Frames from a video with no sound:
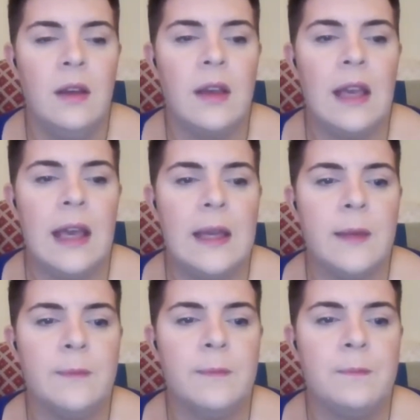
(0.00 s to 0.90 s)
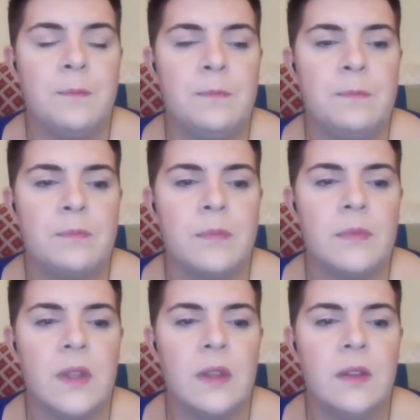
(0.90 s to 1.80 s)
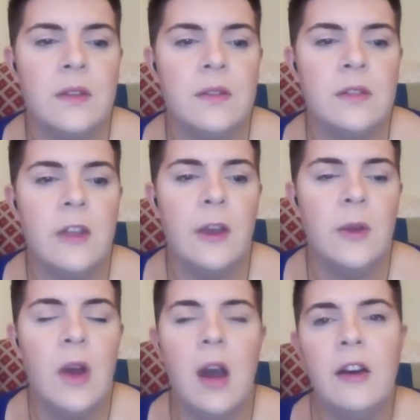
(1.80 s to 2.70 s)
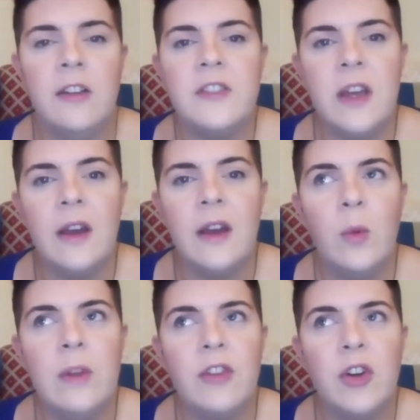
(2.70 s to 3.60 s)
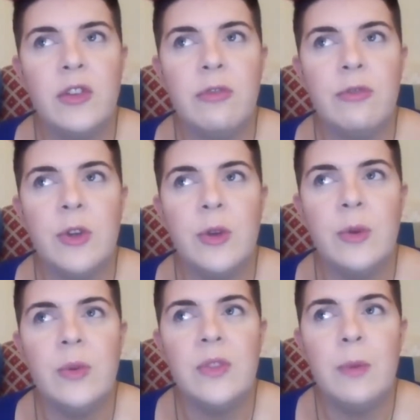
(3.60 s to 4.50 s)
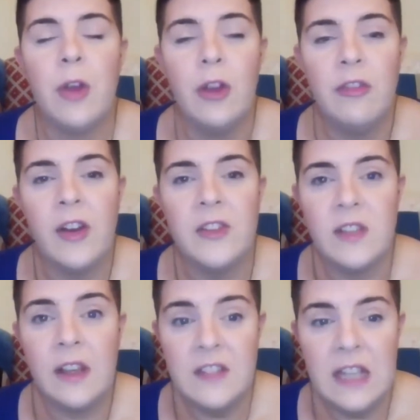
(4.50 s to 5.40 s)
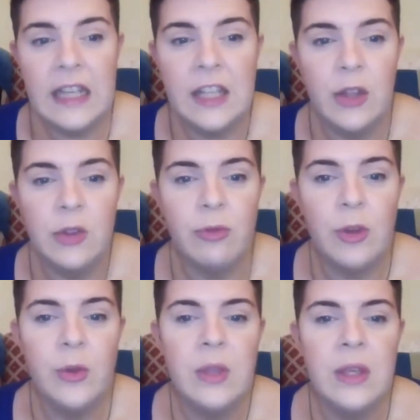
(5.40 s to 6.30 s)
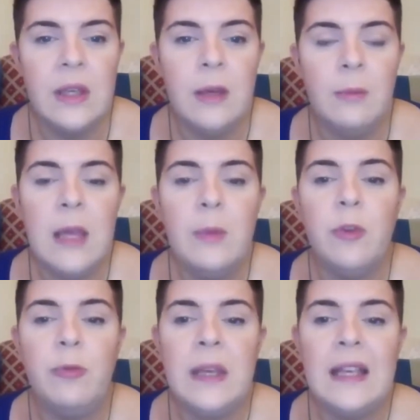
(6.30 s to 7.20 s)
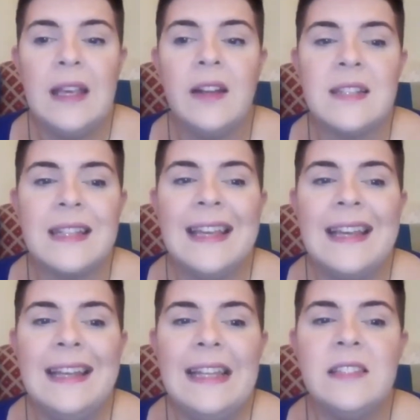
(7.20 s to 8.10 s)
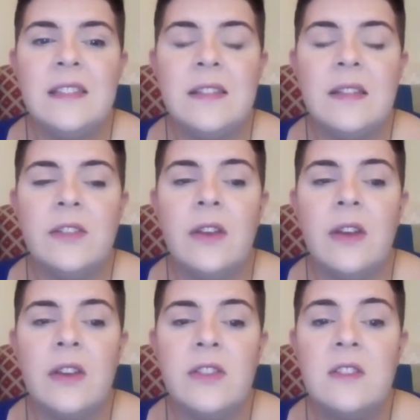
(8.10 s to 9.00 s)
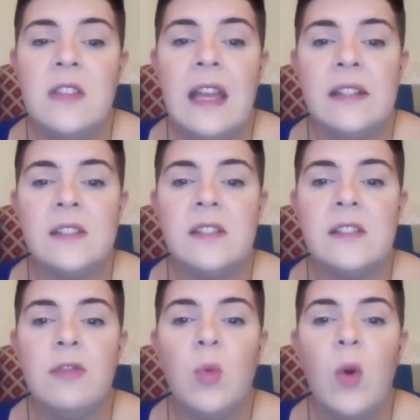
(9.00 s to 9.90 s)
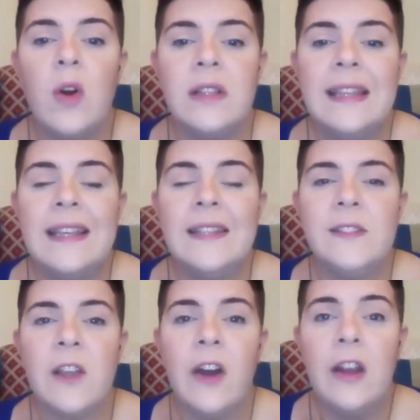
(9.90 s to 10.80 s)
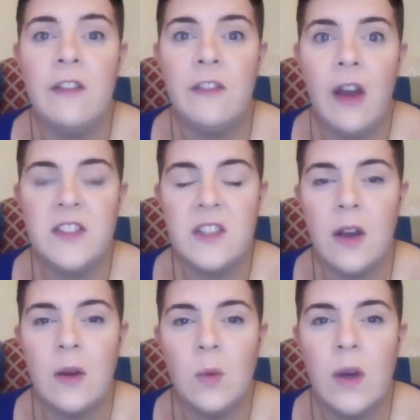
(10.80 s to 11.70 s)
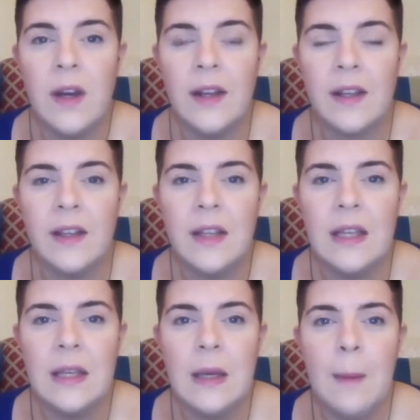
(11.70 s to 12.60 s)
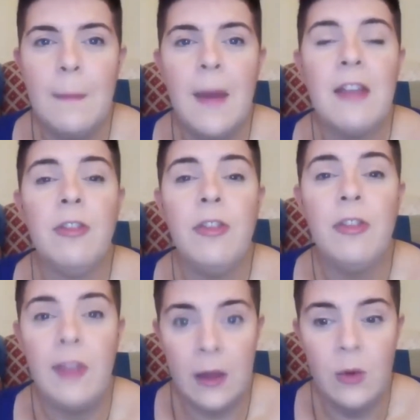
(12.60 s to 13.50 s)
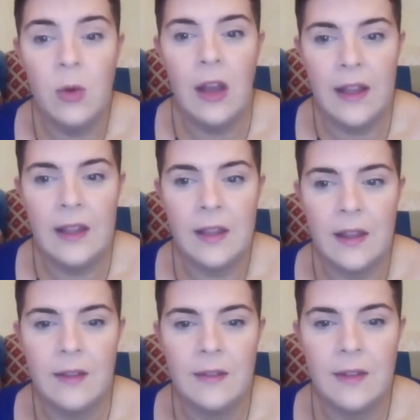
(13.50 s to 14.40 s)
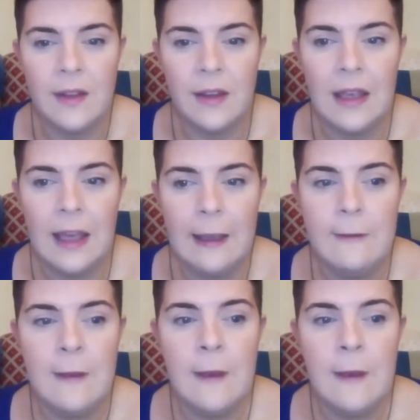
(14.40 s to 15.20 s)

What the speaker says: Okay. So after we've gone through the profiles that I've taken you through, people have begun to get at least a sense of what this kind of 5-star work might feel like, okay?